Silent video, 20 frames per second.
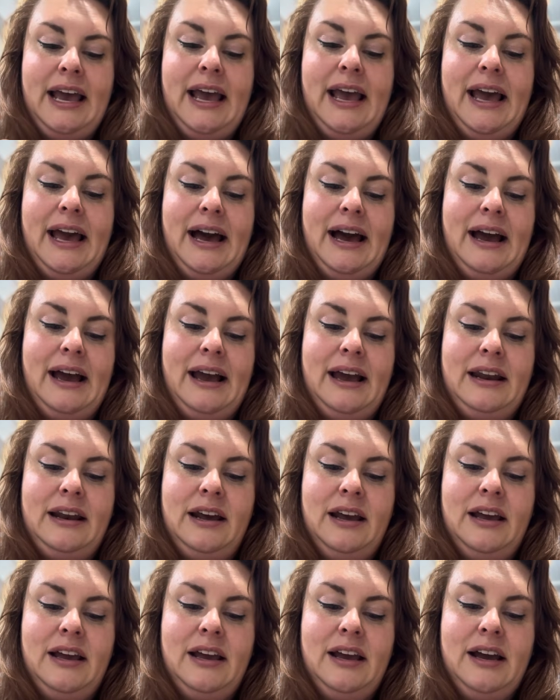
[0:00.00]
And
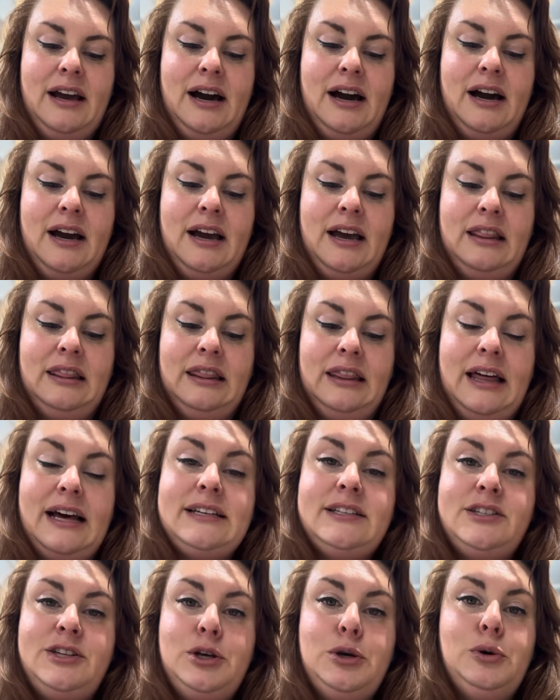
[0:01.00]

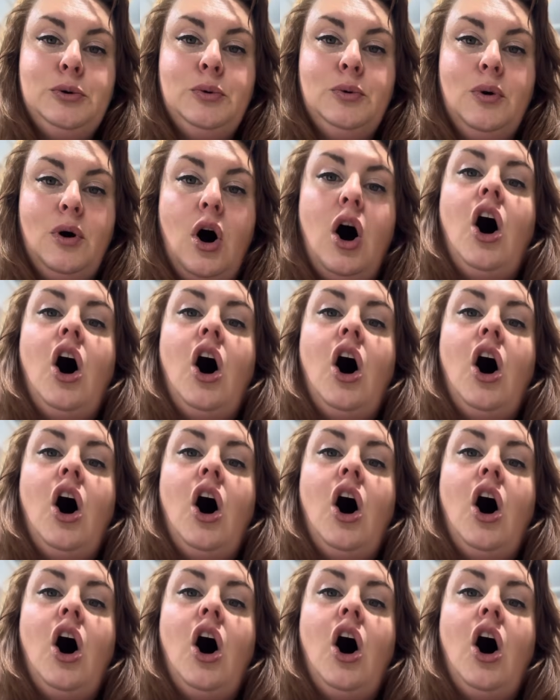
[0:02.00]
unless you